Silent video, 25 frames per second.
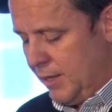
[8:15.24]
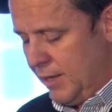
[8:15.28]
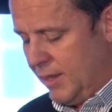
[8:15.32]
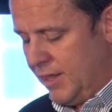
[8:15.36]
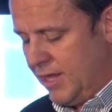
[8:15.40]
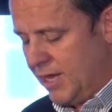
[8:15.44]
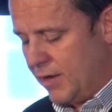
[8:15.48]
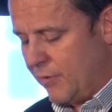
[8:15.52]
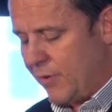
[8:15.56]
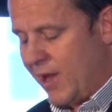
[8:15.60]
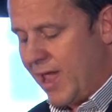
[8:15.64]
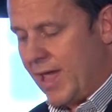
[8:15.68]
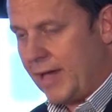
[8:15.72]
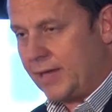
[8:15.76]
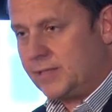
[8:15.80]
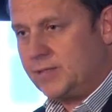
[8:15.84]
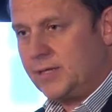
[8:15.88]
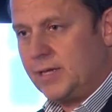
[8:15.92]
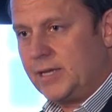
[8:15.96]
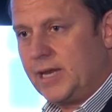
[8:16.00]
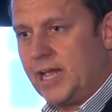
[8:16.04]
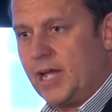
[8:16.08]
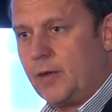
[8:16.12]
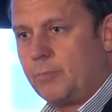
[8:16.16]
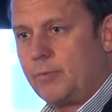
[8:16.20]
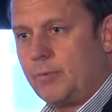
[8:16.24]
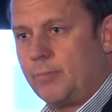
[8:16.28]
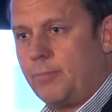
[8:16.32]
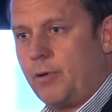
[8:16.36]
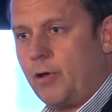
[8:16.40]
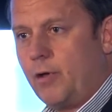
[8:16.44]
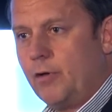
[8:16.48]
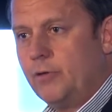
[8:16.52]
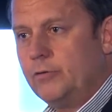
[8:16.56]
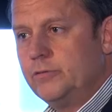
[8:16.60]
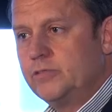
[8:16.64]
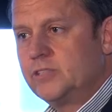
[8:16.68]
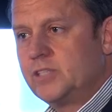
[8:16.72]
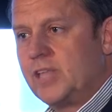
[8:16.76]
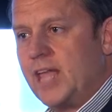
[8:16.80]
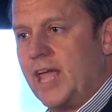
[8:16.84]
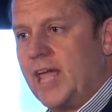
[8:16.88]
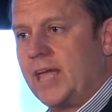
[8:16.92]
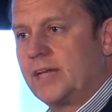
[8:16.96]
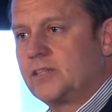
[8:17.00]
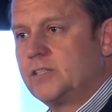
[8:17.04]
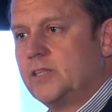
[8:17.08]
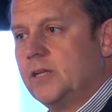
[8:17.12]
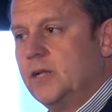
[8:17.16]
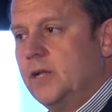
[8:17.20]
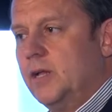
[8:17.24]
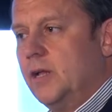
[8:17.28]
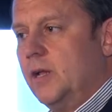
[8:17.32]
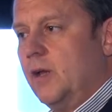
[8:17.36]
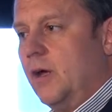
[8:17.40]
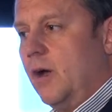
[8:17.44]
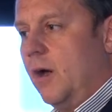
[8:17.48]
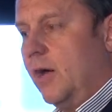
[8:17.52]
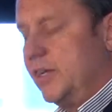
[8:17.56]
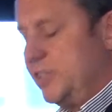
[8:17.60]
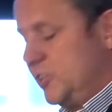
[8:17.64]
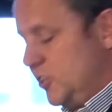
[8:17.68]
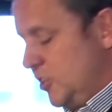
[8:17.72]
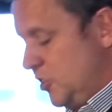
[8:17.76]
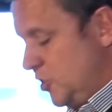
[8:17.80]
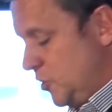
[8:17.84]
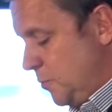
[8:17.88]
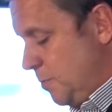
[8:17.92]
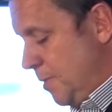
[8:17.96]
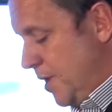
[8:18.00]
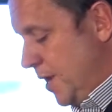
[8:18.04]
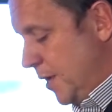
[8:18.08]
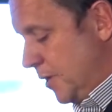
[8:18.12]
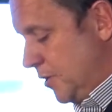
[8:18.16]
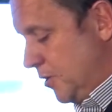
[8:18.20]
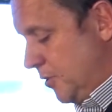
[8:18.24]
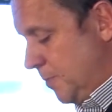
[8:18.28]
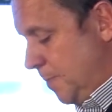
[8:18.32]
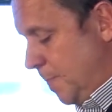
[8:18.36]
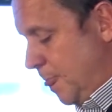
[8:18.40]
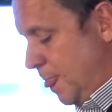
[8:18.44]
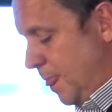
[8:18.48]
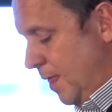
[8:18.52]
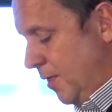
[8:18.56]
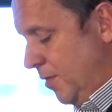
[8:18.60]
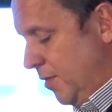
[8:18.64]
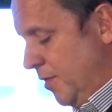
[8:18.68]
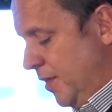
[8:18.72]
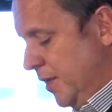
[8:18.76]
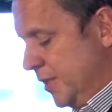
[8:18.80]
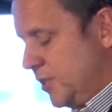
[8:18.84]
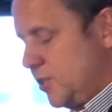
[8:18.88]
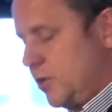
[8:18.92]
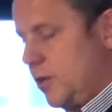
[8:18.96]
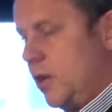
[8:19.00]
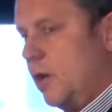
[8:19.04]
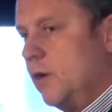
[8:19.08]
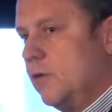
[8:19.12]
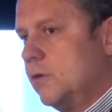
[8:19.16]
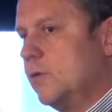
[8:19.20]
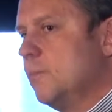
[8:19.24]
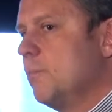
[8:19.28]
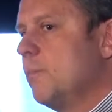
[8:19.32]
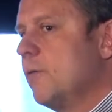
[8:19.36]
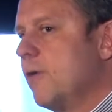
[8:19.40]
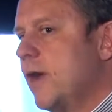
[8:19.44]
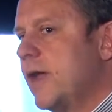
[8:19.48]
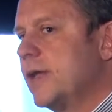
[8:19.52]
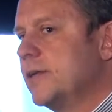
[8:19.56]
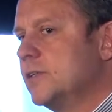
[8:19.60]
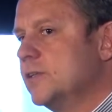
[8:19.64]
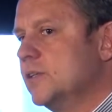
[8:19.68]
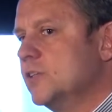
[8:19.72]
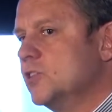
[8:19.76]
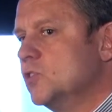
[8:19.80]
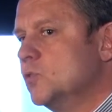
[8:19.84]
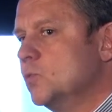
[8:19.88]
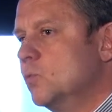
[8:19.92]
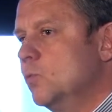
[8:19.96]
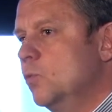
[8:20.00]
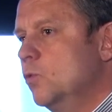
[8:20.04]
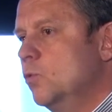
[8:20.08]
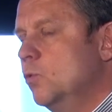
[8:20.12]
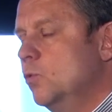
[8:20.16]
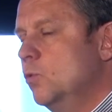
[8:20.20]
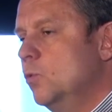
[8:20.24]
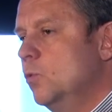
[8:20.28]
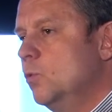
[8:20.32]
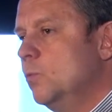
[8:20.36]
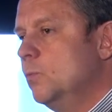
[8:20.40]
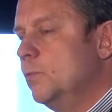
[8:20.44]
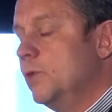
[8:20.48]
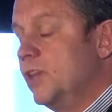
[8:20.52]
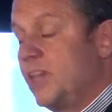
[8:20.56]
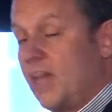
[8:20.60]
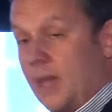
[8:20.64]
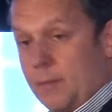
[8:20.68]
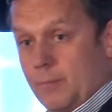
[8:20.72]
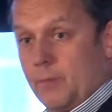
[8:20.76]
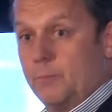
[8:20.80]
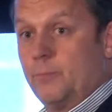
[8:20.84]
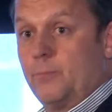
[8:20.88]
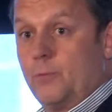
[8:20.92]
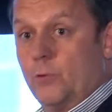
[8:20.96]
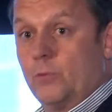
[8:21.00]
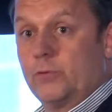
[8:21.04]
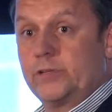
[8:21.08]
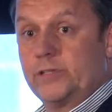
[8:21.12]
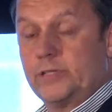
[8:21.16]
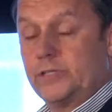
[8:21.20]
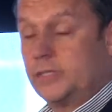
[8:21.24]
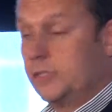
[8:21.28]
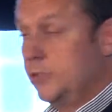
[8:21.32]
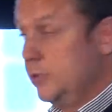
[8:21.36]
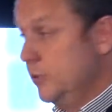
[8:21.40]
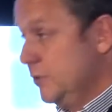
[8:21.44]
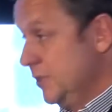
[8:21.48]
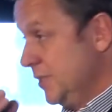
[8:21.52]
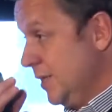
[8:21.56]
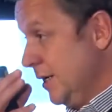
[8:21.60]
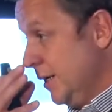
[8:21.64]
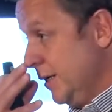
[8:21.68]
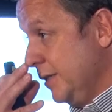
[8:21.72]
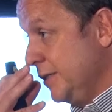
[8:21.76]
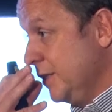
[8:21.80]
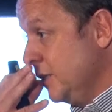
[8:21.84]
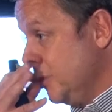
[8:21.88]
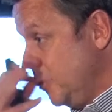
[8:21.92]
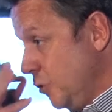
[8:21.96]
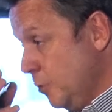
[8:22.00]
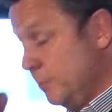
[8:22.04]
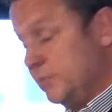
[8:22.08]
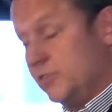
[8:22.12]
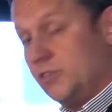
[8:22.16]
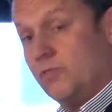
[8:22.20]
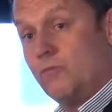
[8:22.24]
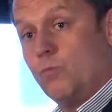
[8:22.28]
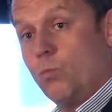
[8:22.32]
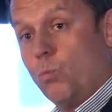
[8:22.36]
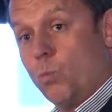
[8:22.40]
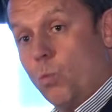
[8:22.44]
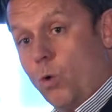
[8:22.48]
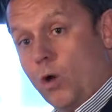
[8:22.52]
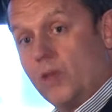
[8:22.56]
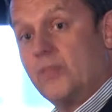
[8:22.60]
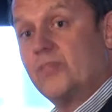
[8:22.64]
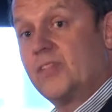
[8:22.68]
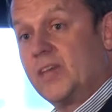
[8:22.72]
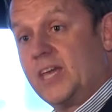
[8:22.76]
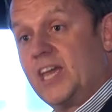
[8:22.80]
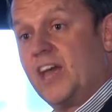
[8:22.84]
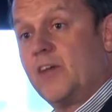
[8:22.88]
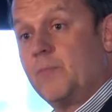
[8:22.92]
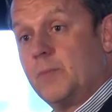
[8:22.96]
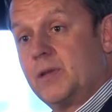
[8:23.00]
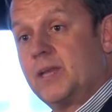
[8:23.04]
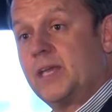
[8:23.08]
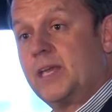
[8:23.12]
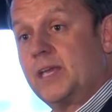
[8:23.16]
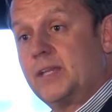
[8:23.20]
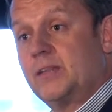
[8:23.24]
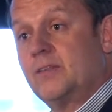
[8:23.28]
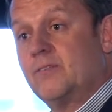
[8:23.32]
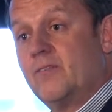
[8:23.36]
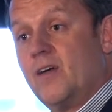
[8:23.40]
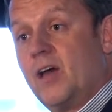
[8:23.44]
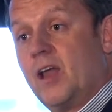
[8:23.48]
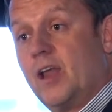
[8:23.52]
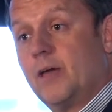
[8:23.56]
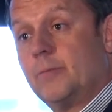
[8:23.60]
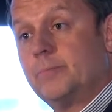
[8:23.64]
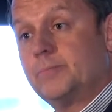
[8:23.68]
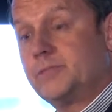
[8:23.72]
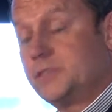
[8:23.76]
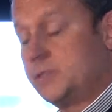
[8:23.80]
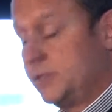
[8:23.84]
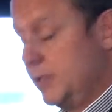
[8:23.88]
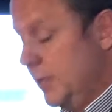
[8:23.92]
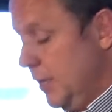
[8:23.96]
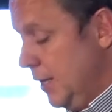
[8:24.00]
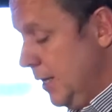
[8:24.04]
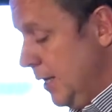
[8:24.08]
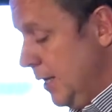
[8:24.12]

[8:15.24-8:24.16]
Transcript: their Act and our proposed Act, I suspect this code of practice will become important in New Zealand in terms of what the government here develops.